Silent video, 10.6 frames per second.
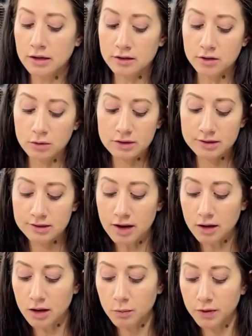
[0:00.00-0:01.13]
So it does not
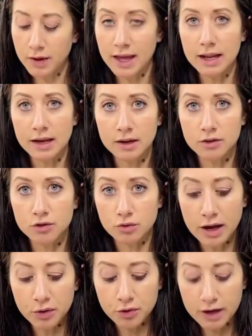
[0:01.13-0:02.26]
come with any
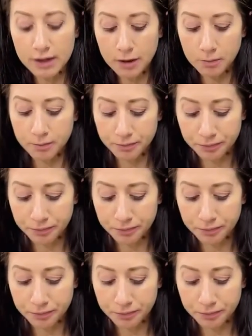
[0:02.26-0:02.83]
direct threading.